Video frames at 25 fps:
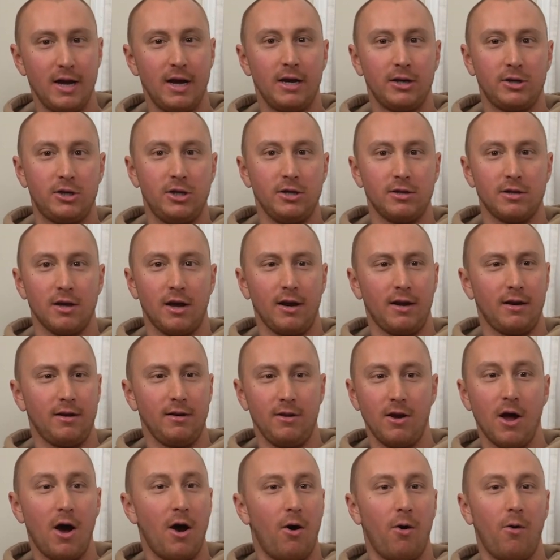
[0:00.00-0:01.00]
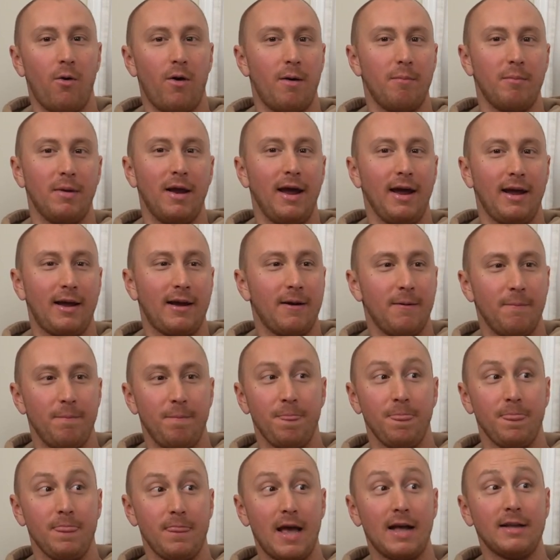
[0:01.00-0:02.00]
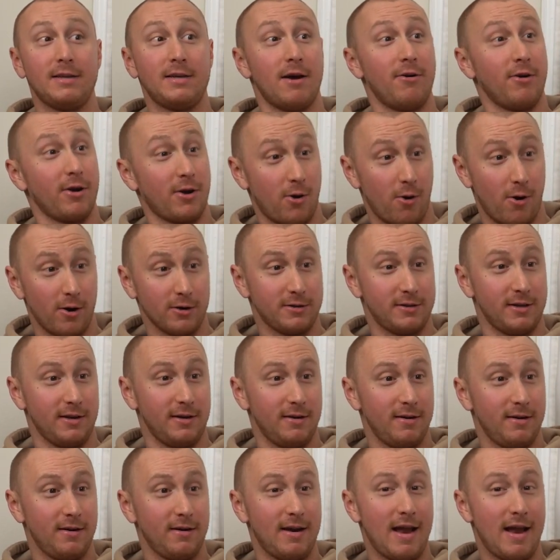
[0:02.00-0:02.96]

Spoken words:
She's like, no. I'm like, that's Eric Costin.